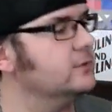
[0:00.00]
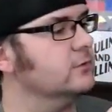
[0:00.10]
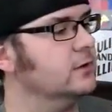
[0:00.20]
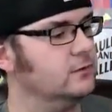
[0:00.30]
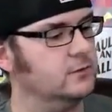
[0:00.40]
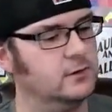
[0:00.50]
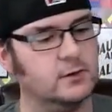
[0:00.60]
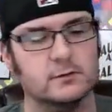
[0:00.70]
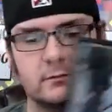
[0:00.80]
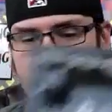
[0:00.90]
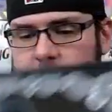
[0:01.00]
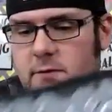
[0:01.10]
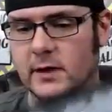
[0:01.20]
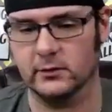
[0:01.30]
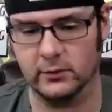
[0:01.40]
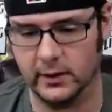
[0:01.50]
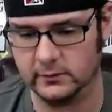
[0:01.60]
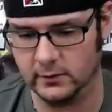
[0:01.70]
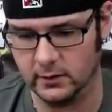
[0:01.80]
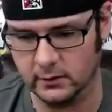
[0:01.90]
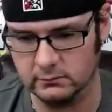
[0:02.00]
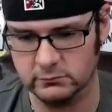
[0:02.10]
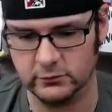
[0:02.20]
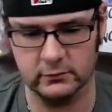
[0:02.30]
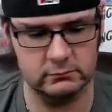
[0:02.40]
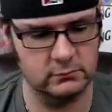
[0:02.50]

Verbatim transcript: or anything not cracked at all. So